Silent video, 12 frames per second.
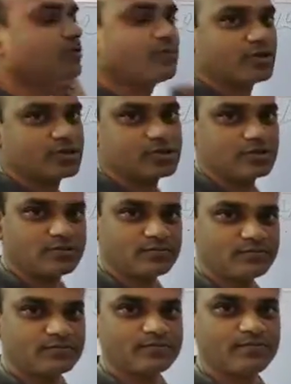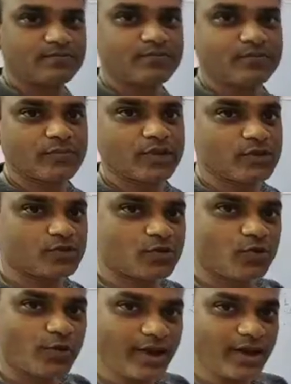operation. So
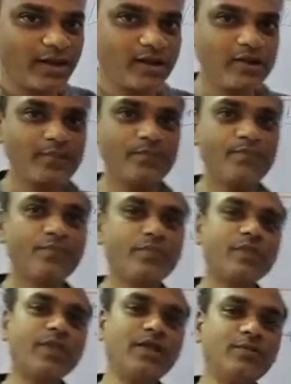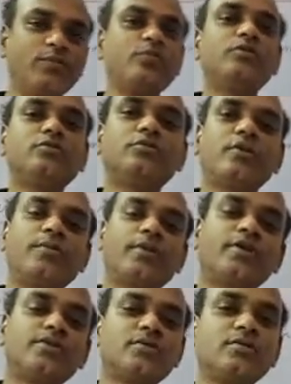while input
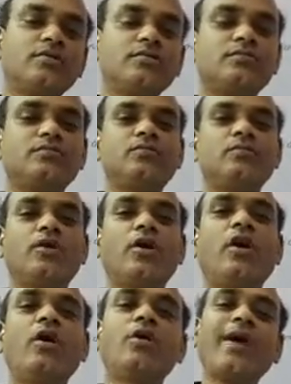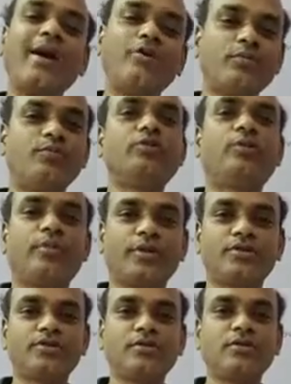operation or output
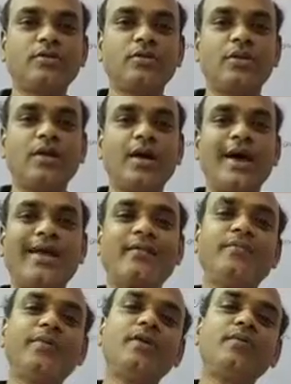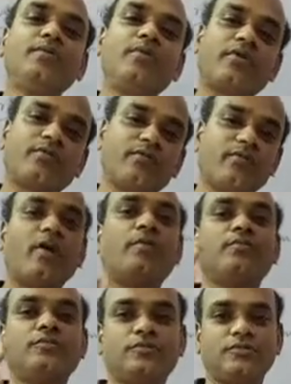operation are being
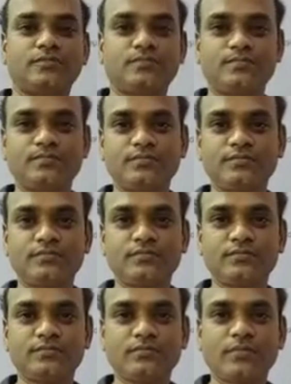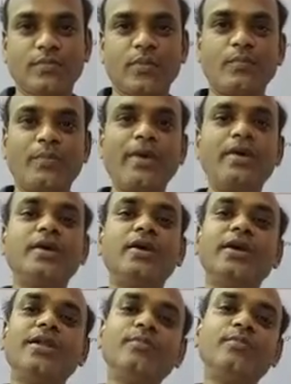performed by
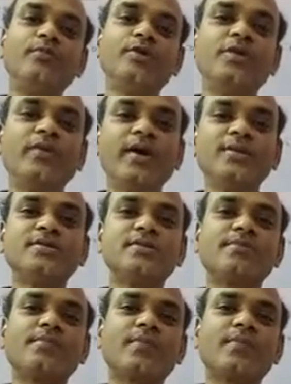input device